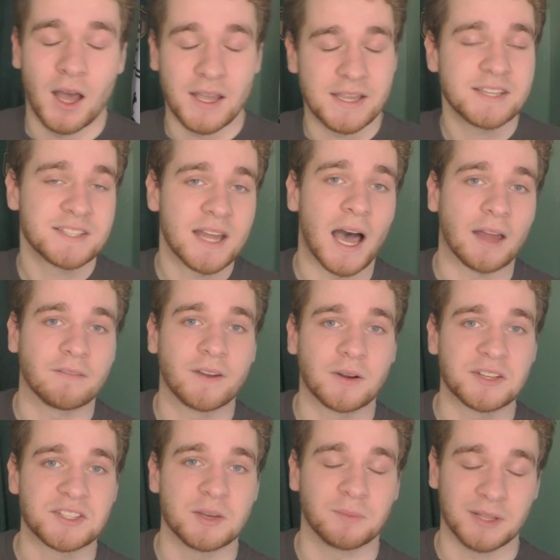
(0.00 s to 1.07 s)
He's not,
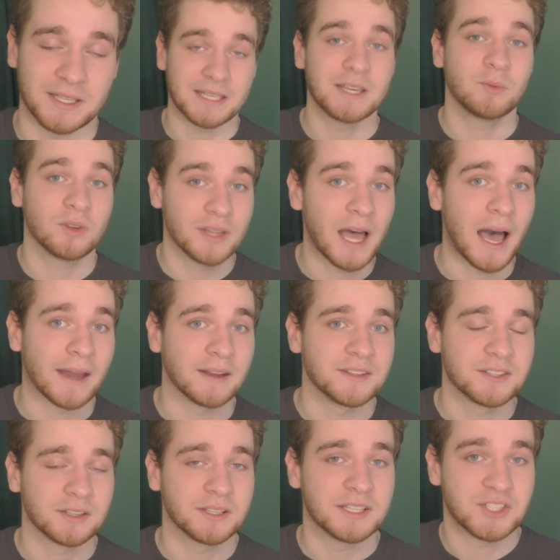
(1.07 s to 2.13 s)
very simply. He will not
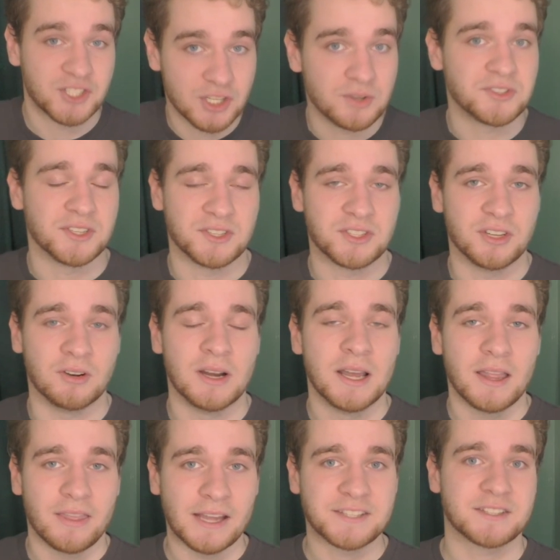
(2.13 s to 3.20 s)
until he chooses to.
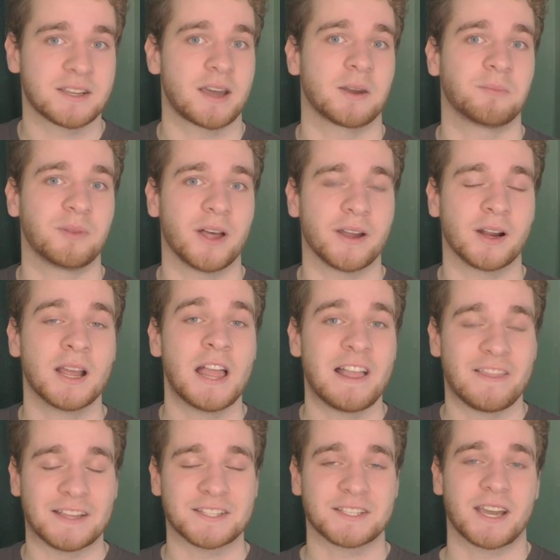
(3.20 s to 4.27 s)
That's the kind of player,
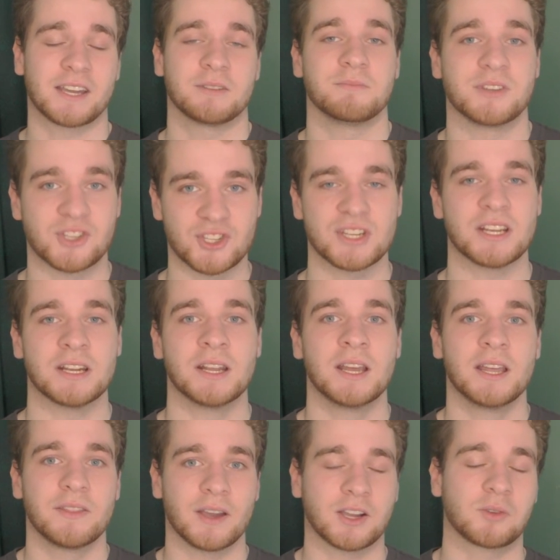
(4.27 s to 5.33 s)
that's the kind of machine
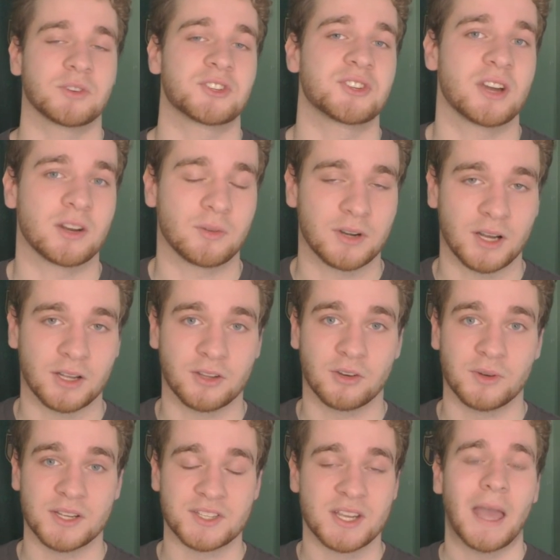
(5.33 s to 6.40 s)
that Cristiano
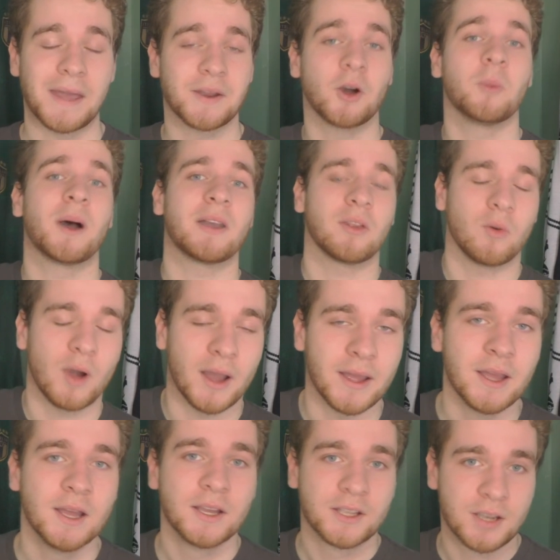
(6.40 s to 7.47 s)
Ronaldo is. And oh, by the
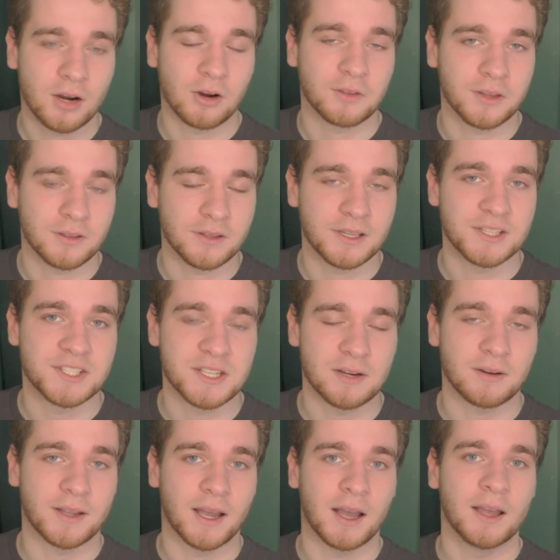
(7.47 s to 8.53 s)
way, currently leads
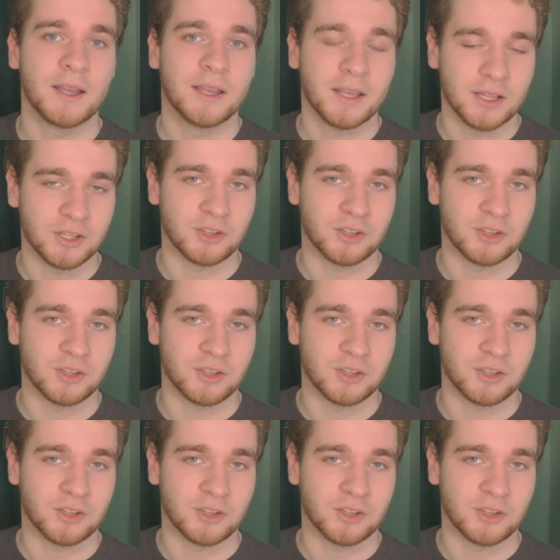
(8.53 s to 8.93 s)
Serie A in